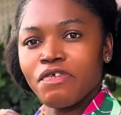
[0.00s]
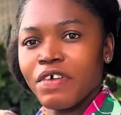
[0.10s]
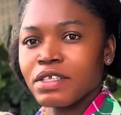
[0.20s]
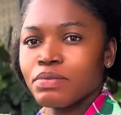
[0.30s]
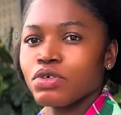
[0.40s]

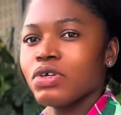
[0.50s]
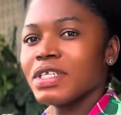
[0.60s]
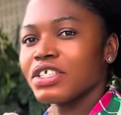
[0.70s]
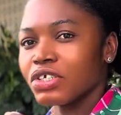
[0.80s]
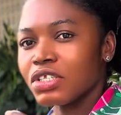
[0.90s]
Facebook.
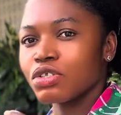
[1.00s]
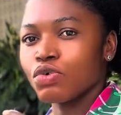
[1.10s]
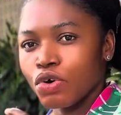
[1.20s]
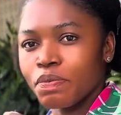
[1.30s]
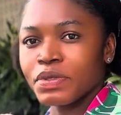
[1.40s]
Those are just
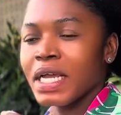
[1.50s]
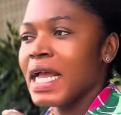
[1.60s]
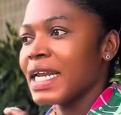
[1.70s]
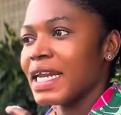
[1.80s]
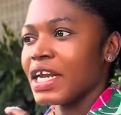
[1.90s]
groups
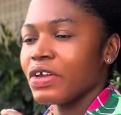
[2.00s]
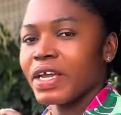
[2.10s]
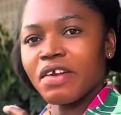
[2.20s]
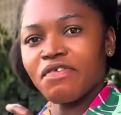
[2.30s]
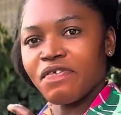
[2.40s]
that you
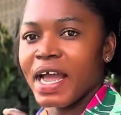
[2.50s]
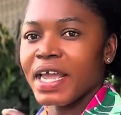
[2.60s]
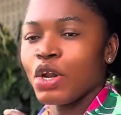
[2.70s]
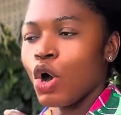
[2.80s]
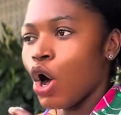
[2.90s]
can
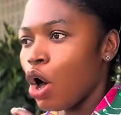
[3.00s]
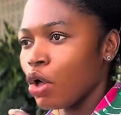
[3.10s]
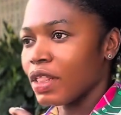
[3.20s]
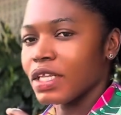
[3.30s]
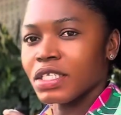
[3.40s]
find
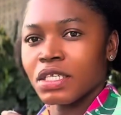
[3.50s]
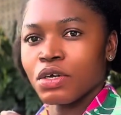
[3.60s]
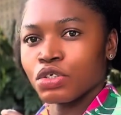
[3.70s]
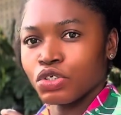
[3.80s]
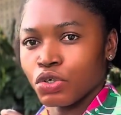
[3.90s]
all these
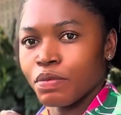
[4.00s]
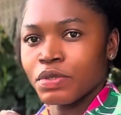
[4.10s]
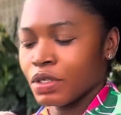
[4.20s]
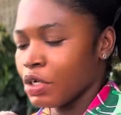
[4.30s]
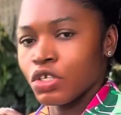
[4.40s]

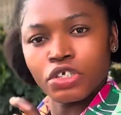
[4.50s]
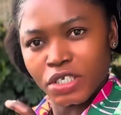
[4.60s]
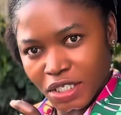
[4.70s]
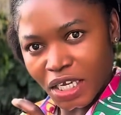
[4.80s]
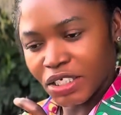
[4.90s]
jobs.
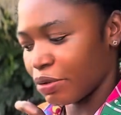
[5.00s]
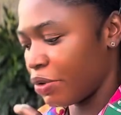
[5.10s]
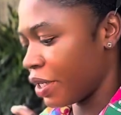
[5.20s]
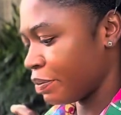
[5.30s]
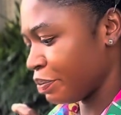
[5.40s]
Just search
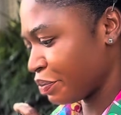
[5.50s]
for it.